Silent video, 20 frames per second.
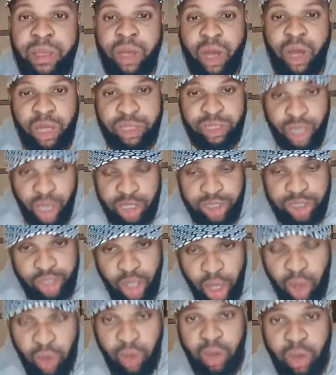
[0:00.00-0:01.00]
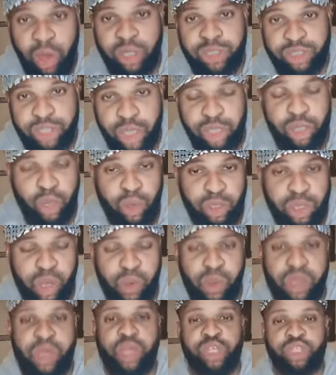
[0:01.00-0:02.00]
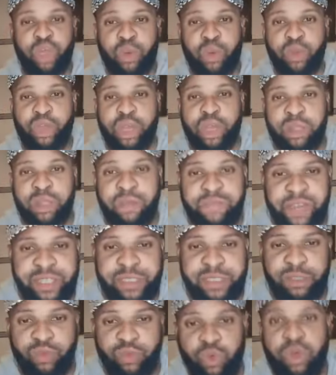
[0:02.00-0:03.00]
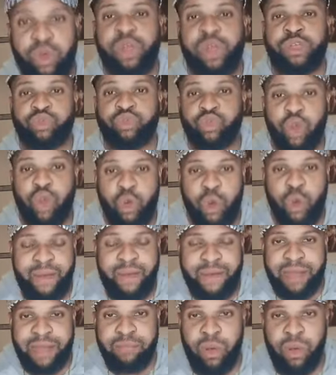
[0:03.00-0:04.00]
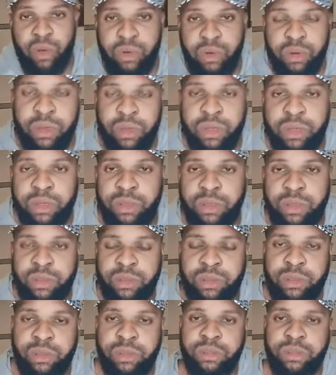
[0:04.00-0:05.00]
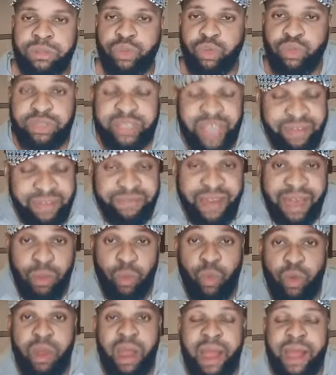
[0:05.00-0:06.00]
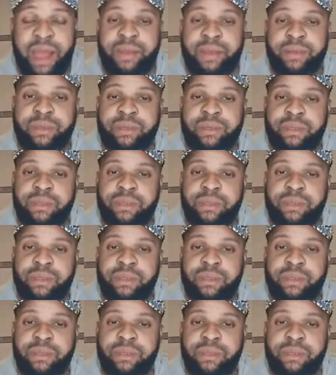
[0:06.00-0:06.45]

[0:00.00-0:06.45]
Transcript: Odion, no, we are Lovetti, no, Wagmon, no, Deva, what?